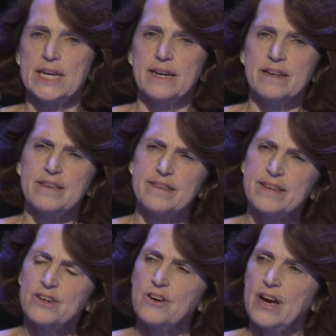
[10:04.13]

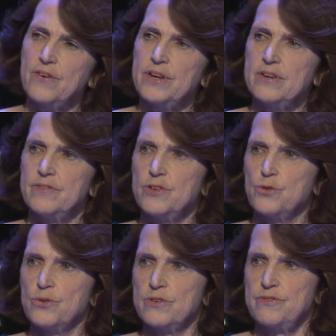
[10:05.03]
Consider how
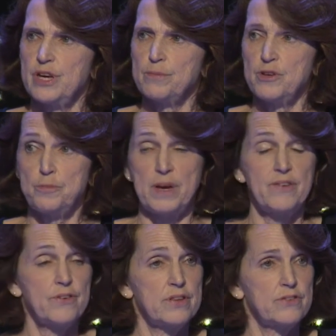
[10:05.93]
individuals and families pay
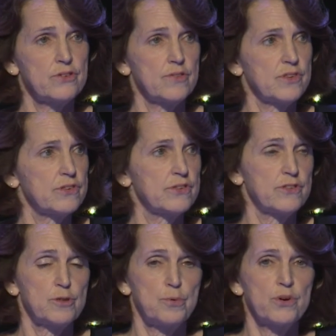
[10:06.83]
for these services and
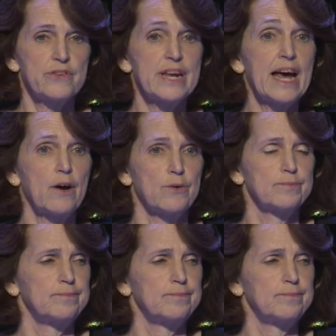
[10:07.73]
supports now.